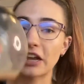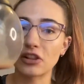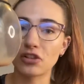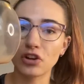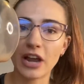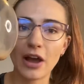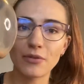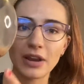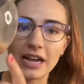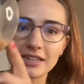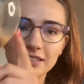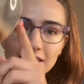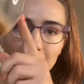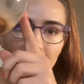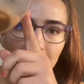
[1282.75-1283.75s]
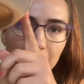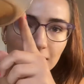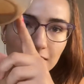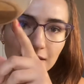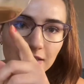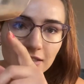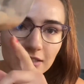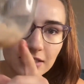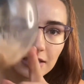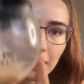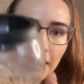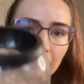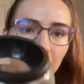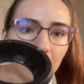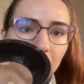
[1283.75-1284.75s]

look how nasty this is. Like,